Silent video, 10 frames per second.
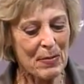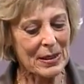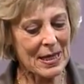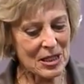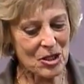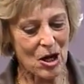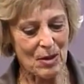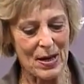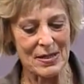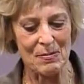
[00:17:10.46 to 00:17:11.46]
But let's talk
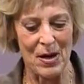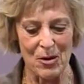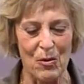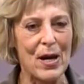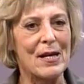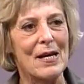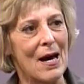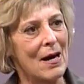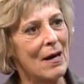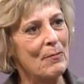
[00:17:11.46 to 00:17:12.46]
about some other way
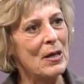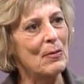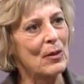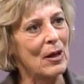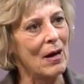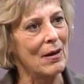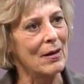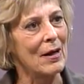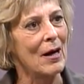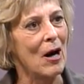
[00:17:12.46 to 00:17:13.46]
people
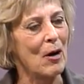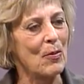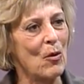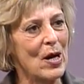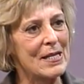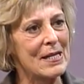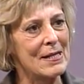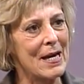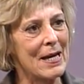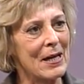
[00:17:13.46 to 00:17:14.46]
are poisoned.
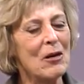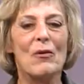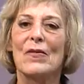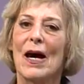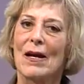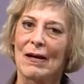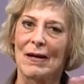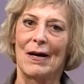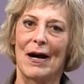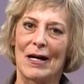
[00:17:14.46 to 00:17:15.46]
And I know we've got
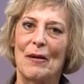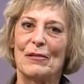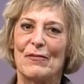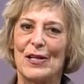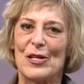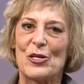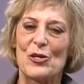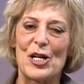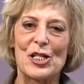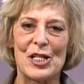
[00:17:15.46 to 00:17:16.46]
a couple of
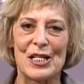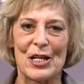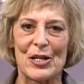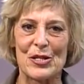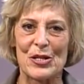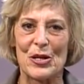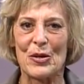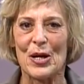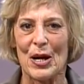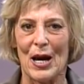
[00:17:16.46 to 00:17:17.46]
illustrations here, so
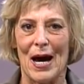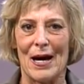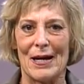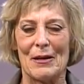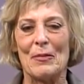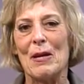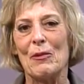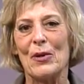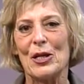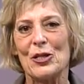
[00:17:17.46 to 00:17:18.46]
maybe
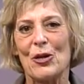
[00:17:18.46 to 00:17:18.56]
we could